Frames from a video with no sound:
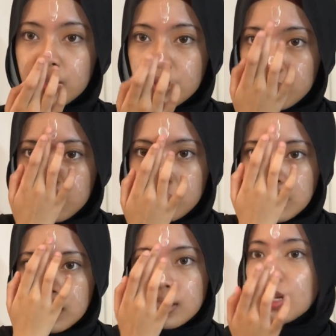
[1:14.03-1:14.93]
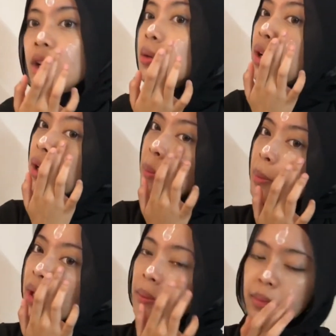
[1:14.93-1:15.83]
So this is how I
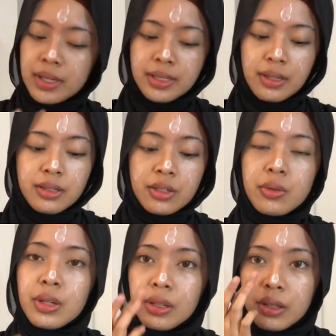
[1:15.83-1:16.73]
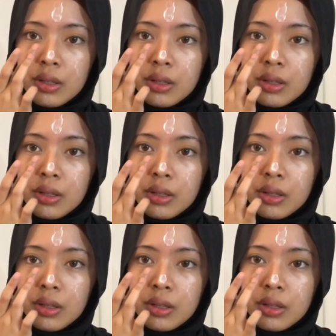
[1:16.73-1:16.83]
apply my sunscreen.